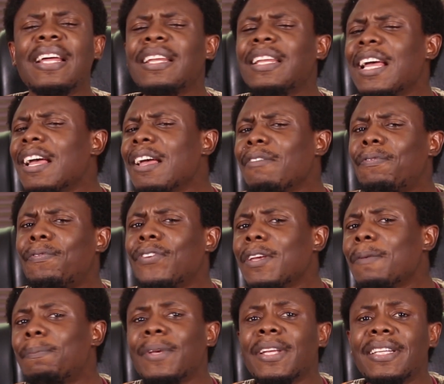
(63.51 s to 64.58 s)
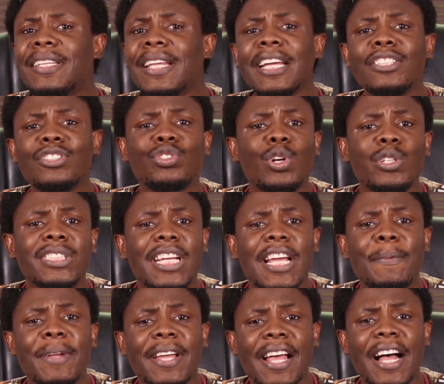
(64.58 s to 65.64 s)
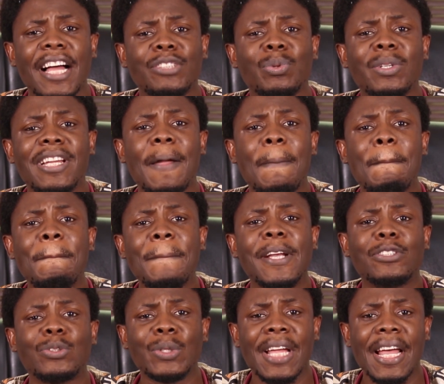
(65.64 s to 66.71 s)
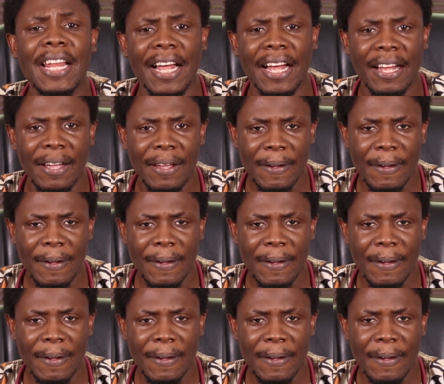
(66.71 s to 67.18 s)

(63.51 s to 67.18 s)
They feel be dangerous chemicals with them mixed together